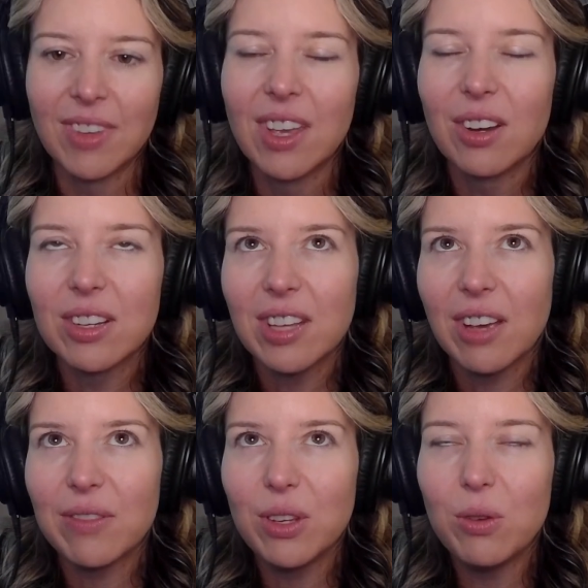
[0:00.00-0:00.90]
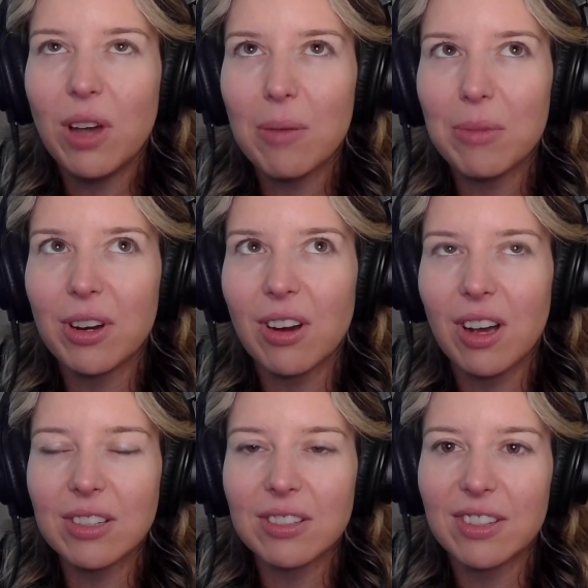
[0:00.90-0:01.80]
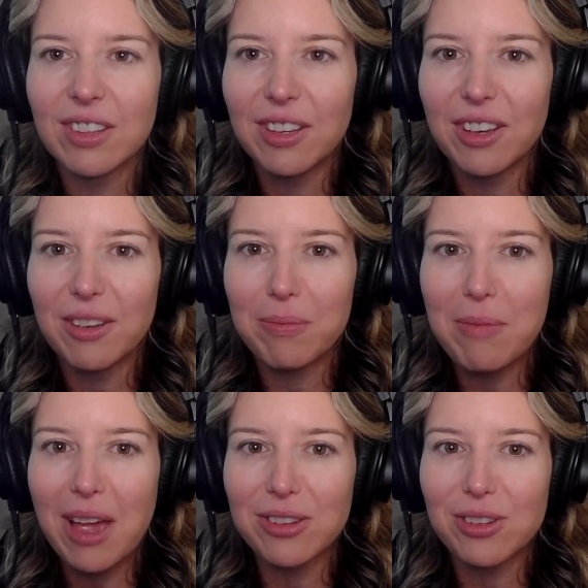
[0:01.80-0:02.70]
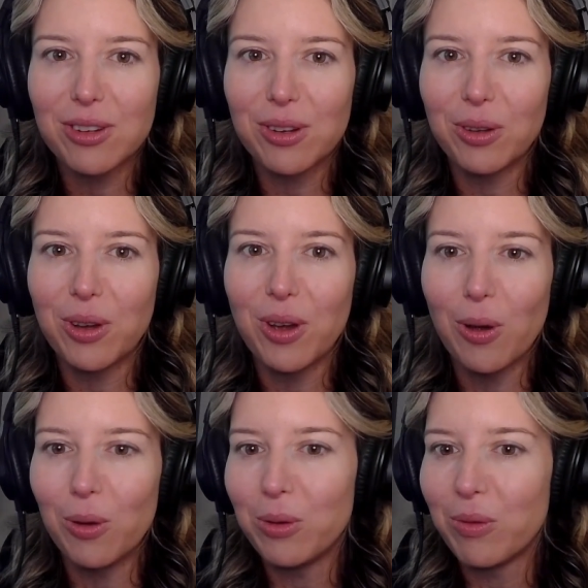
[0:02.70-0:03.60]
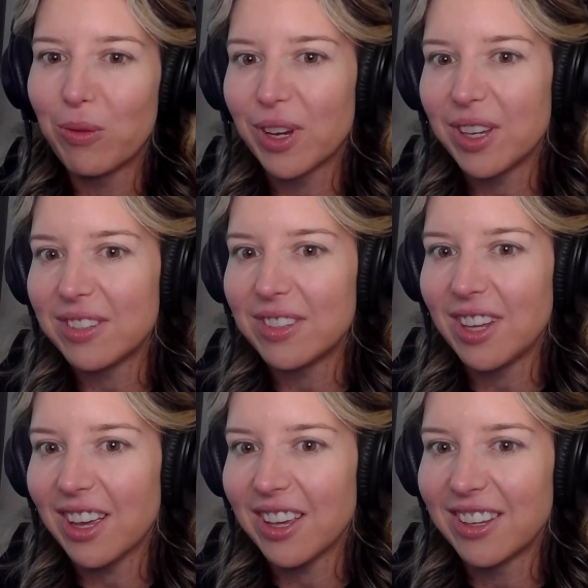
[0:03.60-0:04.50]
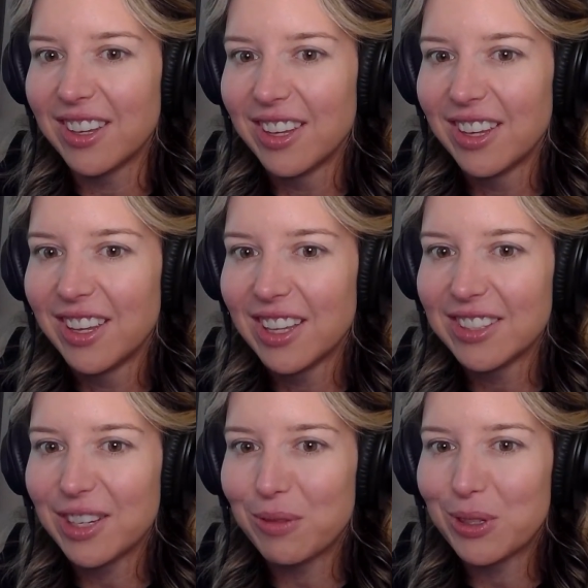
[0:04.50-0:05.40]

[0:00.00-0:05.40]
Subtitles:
Chris, have you come across the magical code freeze yet? Has anyone